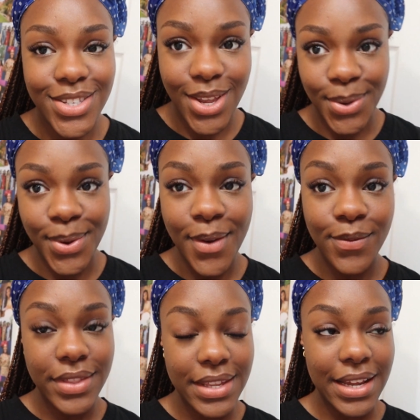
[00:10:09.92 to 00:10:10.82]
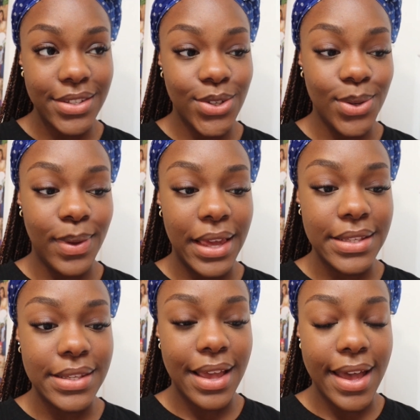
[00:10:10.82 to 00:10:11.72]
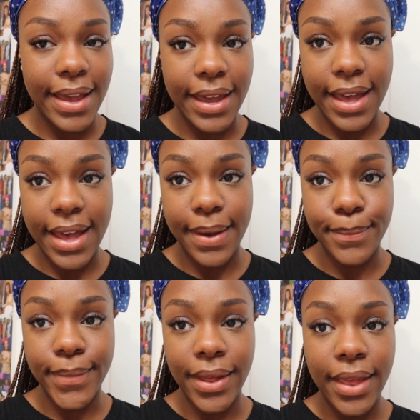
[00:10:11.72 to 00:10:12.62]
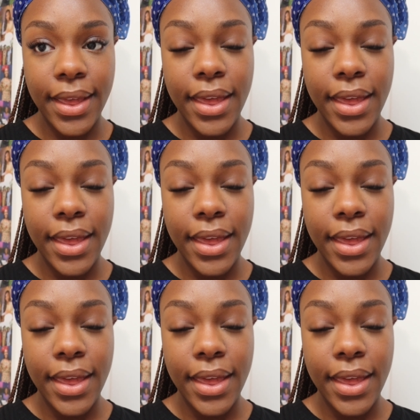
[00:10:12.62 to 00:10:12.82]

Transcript: So for the next two weeks I am